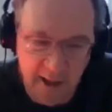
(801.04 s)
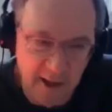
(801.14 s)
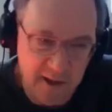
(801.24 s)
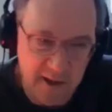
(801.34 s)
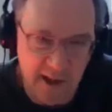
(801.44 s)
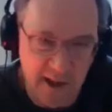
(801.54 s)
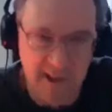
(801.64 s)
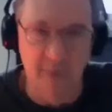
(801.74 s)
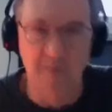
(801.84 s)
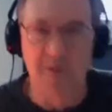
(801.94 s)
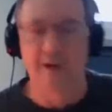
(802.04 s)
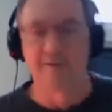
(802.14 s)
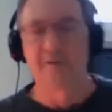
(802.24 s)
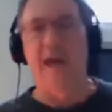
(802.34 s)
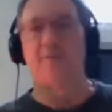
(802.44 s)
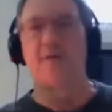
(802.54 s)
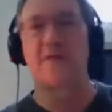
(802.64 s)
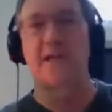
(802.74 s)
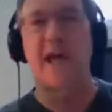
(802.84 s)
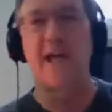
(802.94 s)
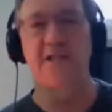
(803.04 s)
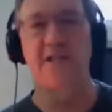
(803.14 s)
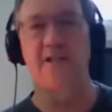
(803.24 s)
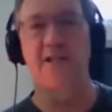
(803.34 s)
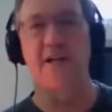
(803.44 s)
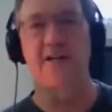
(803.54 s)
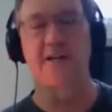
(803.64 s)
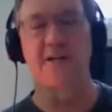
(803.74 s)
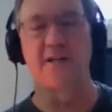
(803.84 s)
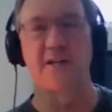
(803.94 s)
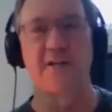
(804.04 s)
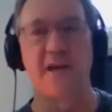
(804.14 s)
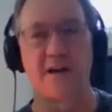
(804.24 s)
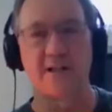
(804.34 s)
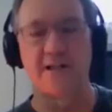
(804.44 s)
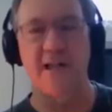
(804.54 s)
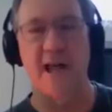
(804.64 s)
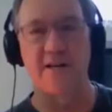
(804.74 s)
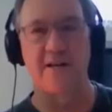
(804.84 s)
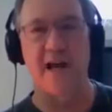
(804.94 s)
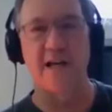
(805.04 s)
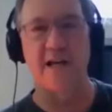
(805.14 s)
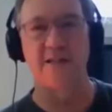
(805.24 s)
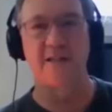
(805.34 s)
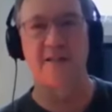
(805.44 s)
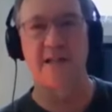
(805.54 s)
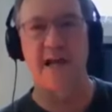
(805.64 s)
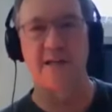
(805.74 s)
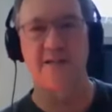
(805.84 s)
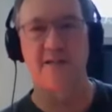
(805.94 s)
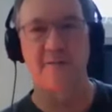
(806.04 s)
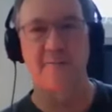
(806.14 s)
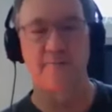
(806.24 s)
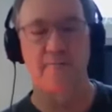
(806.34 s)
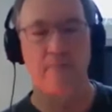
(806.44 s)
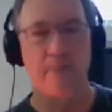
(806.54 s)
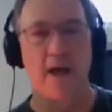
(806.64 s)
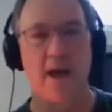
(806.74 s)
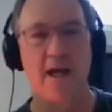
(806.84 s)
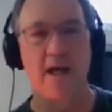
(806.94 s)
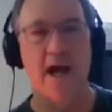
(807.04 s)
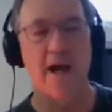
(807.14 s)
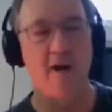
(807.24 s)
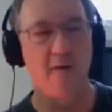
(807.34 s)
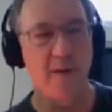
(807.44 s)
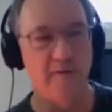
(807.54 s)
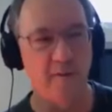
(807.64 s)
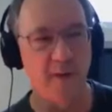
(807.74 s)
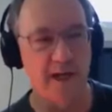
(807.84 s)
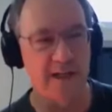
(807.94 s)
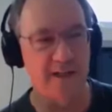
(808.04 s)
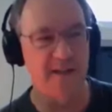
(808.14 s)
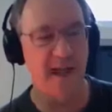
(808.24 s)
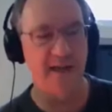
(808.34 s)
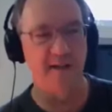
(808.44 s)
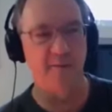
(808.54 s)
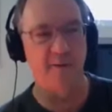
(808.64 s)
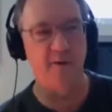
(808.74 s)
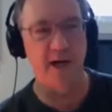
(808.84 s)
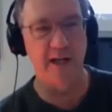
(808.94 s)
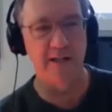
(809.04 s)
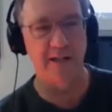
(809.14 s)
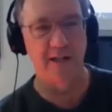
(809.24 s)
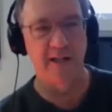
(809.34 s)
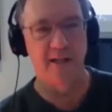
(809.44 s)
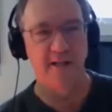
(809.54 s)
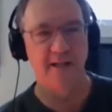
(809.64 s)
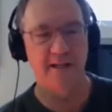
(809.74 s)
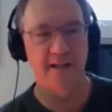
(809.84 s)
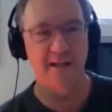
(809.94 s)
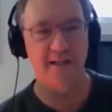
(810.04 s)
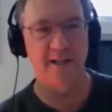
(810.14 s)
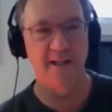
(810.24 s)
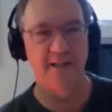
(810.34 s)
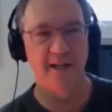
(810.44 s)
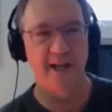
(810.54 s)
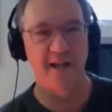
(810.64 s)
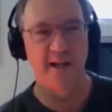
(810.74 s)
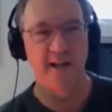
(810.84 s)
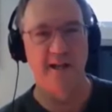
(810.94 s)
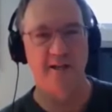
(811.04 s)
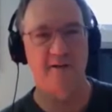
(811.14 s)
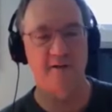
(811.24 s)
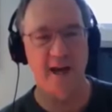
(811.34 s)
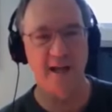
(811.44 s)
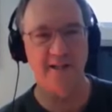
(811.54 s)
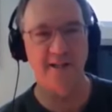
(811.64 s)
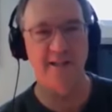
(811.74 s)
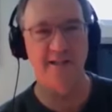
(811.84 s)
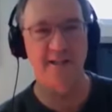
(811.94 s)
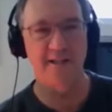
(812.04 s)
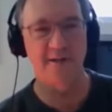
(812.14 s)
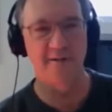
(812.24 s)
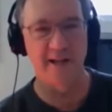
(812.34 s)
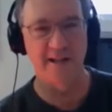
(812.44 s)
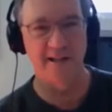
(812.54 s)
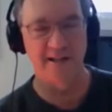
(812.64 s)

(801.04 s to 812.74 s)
the number of amplification cycles that they're standardizing their test to. And I hope everybody is getting the point that this is a crazy situation.